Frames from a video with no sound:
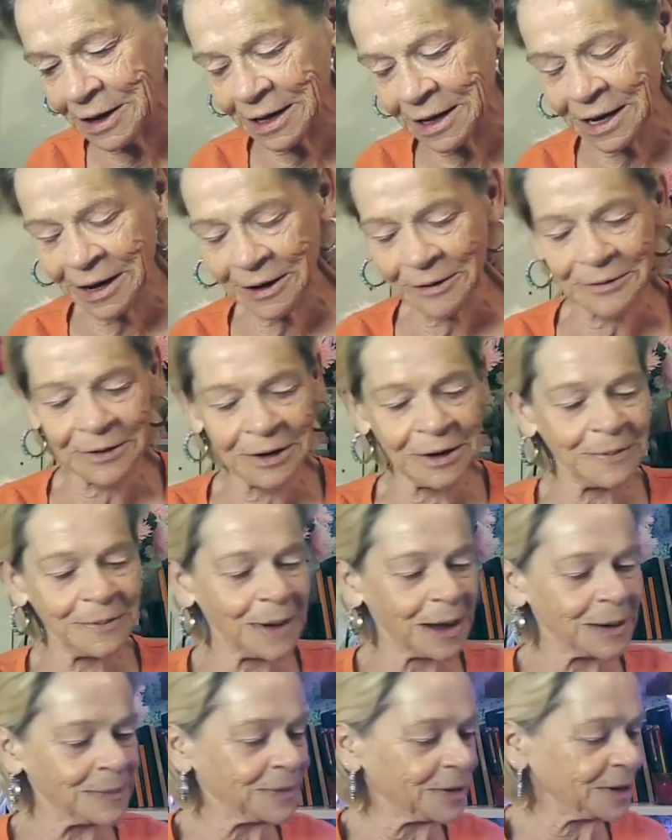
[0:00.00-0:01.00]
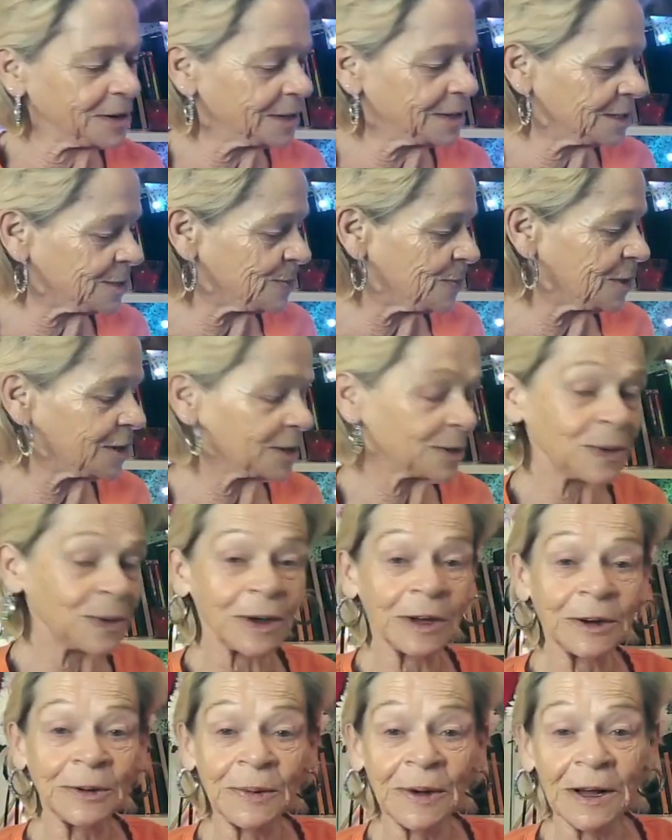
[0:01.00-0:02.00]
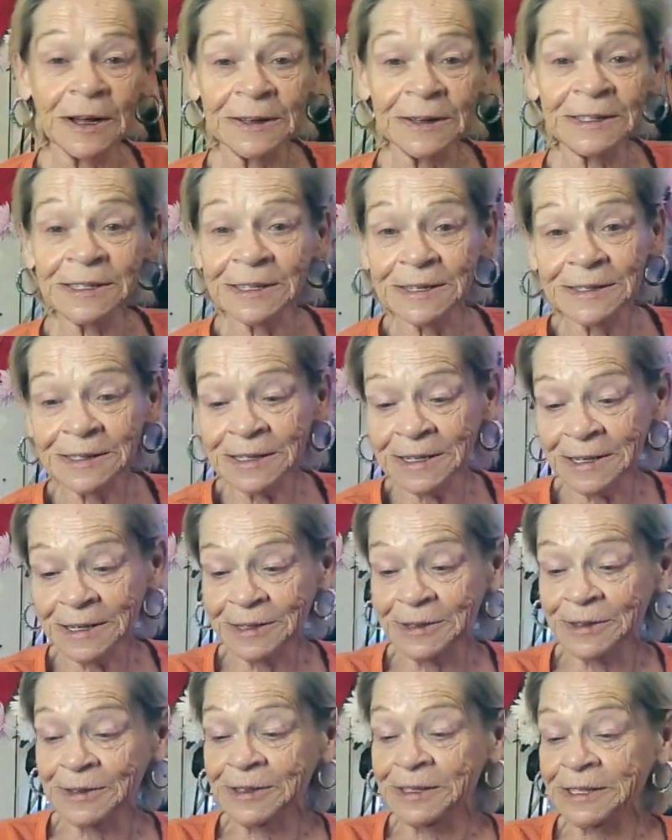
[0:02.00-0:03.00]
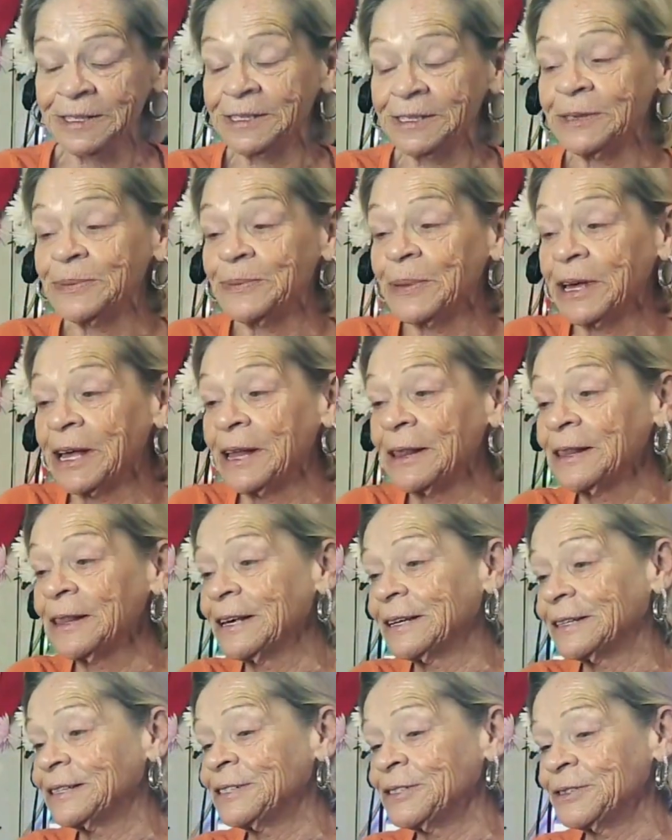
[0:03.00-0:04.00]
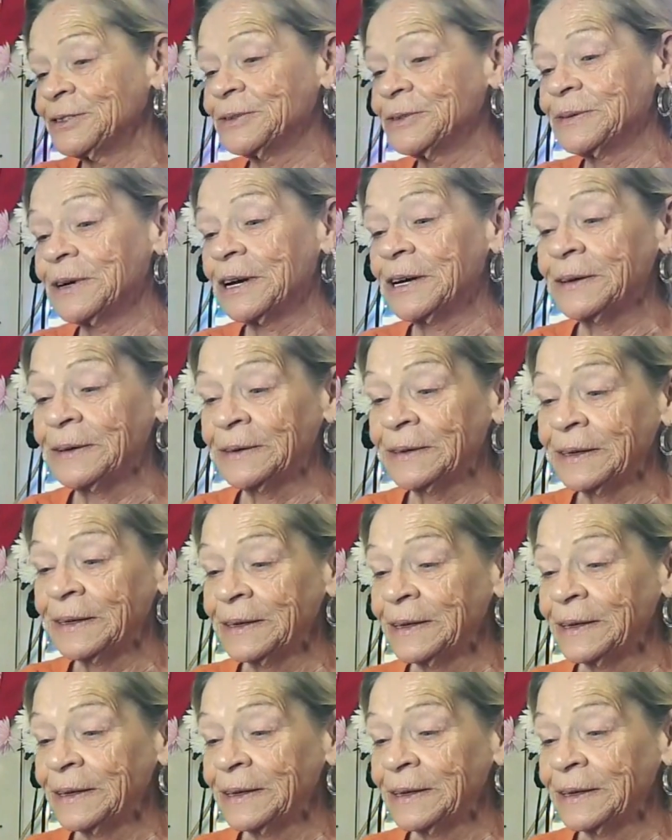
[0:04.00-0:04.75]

I can't remember. It's been quite a while since I used this palette to